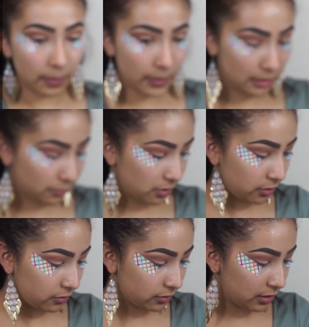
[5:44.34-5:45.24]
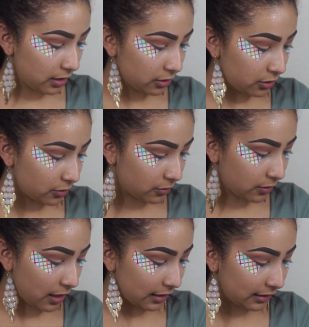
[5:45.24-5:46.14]
And I'm going to use that to
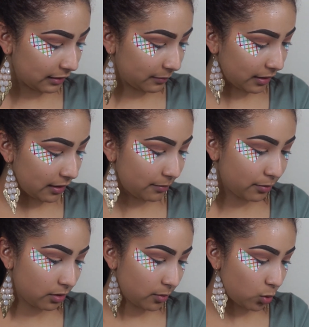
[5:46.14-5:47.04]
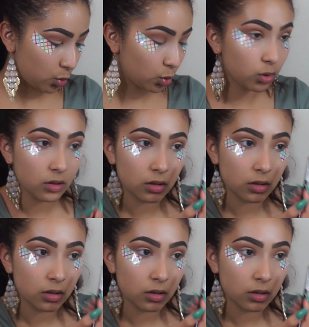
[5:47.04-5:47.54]
highlight my brow bone.